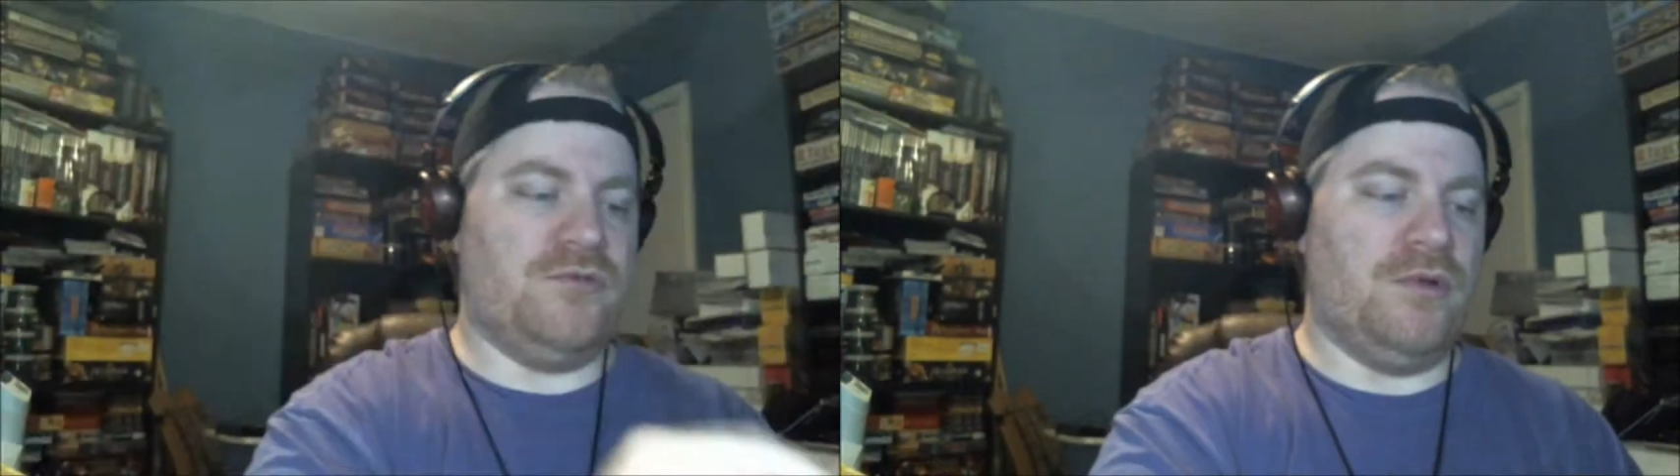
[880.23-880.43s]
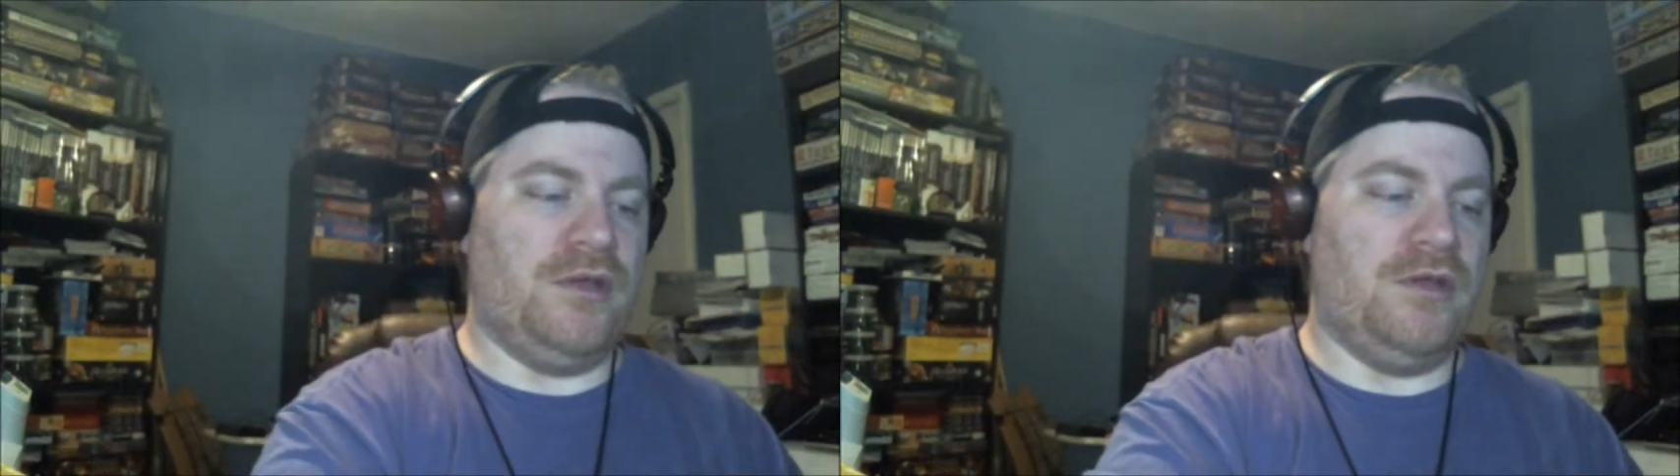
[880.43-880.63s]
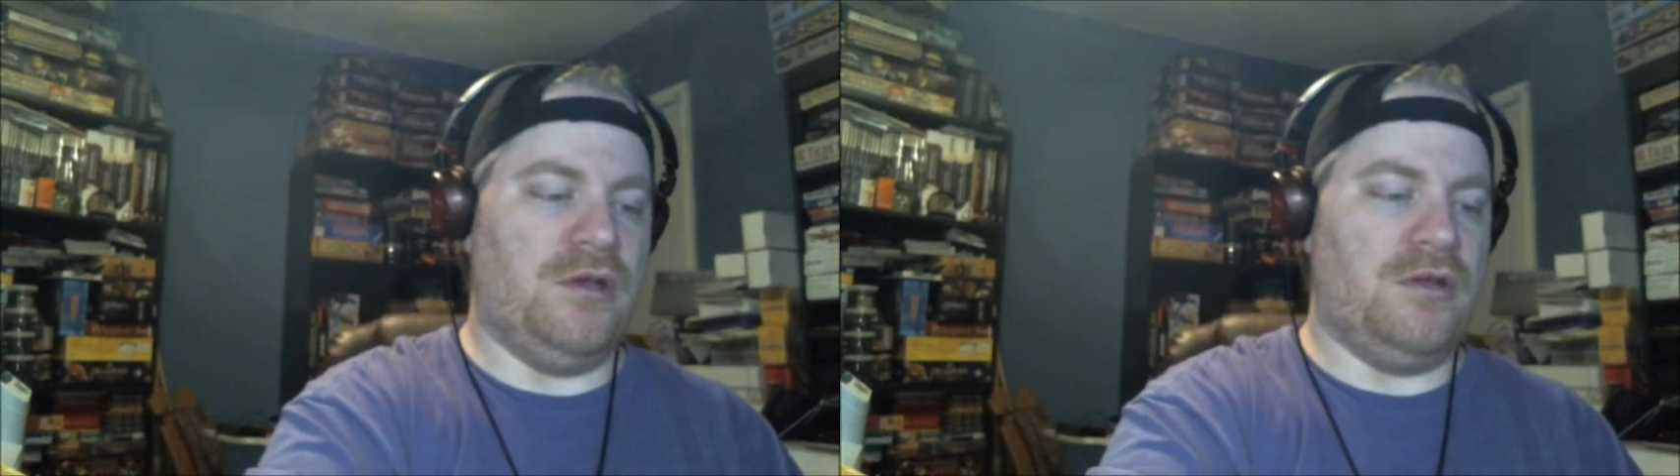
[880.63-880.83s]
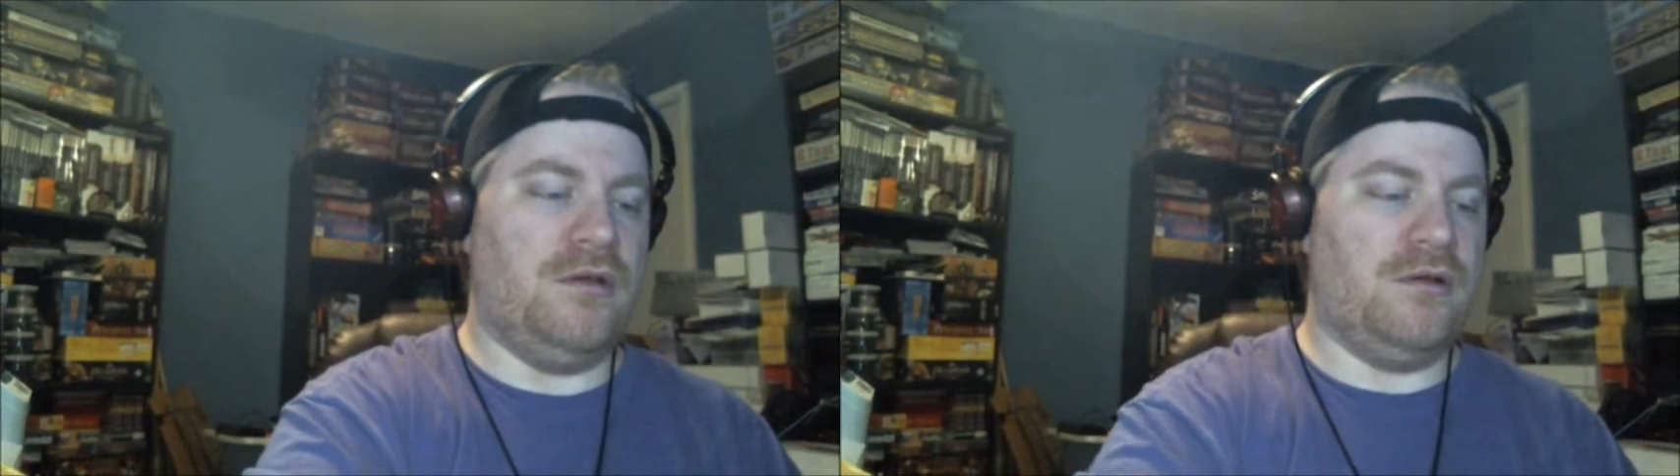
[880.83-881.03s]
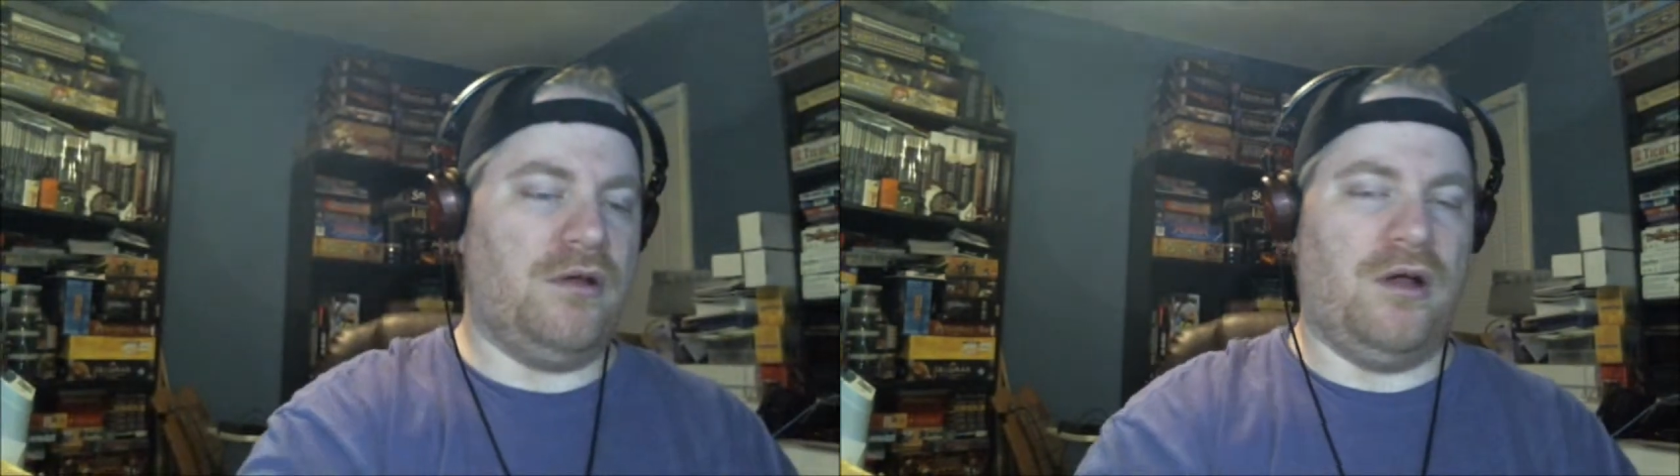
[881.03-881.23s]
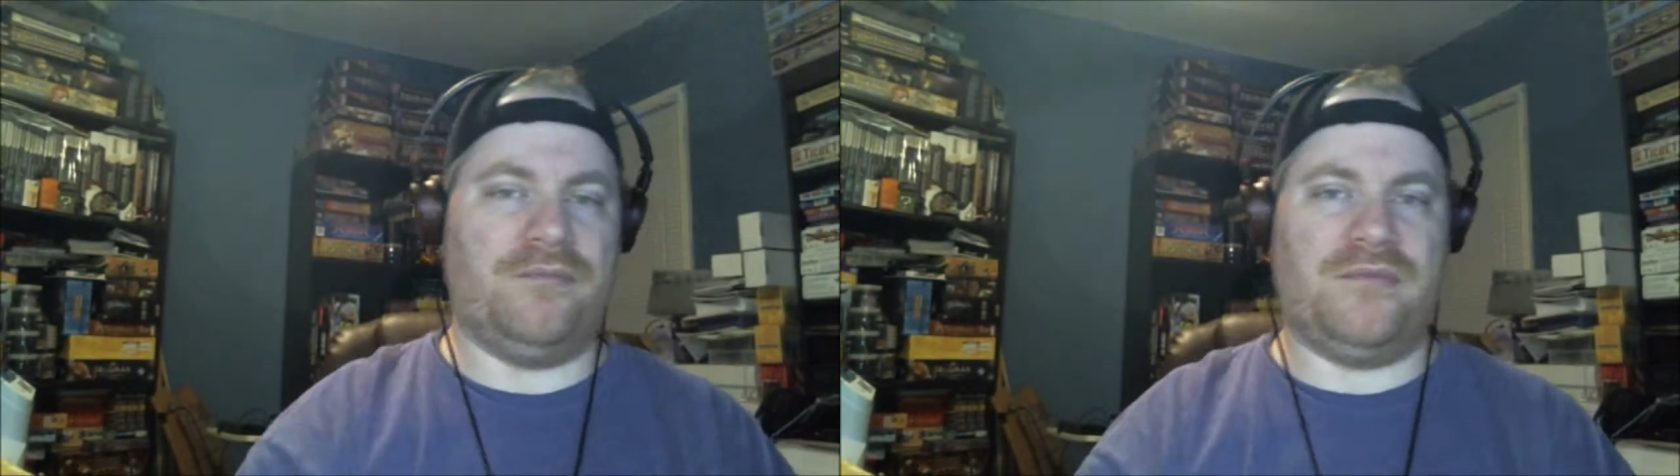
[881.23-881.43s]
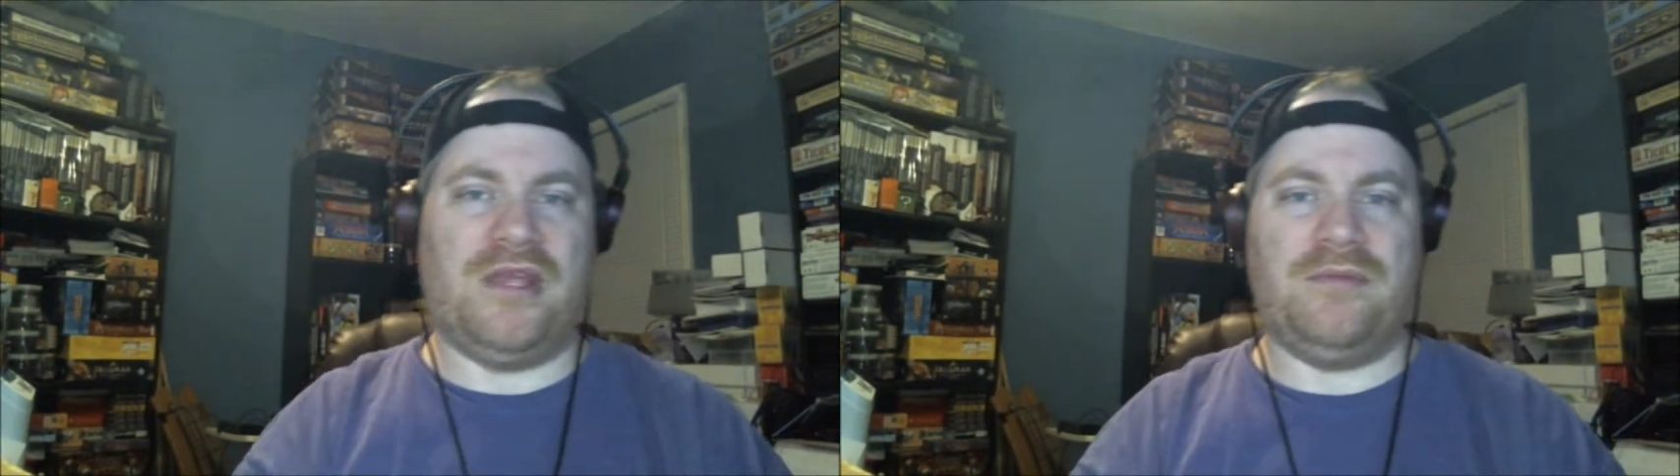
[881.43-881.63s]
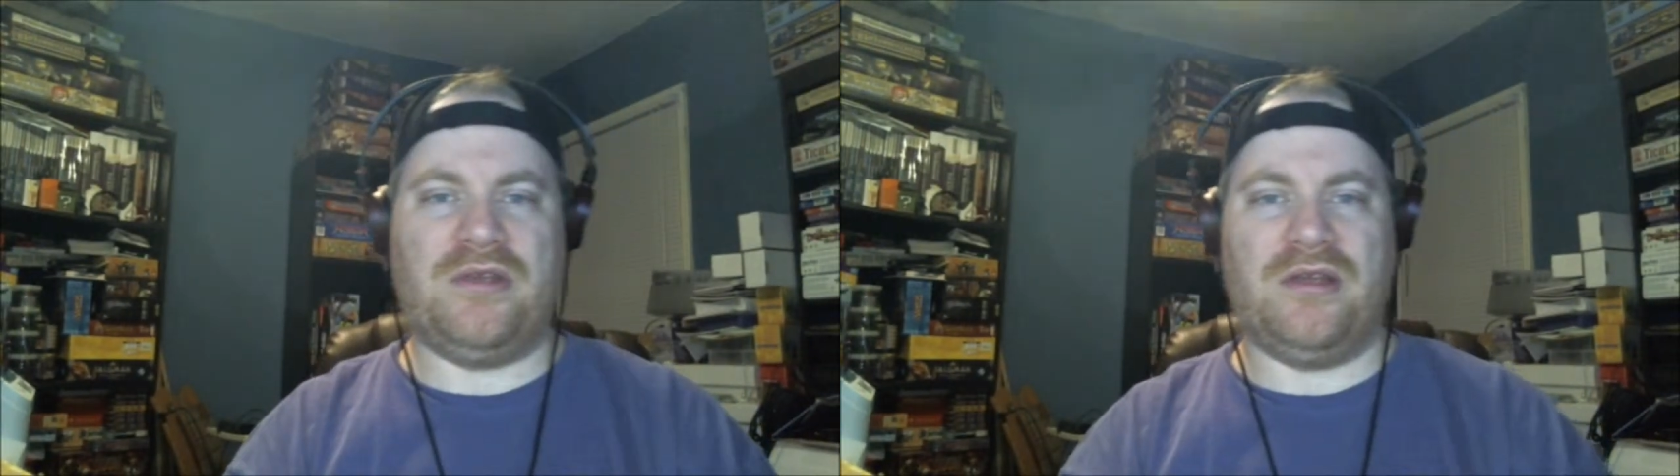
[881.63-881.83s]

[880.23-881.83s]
really good. Keeps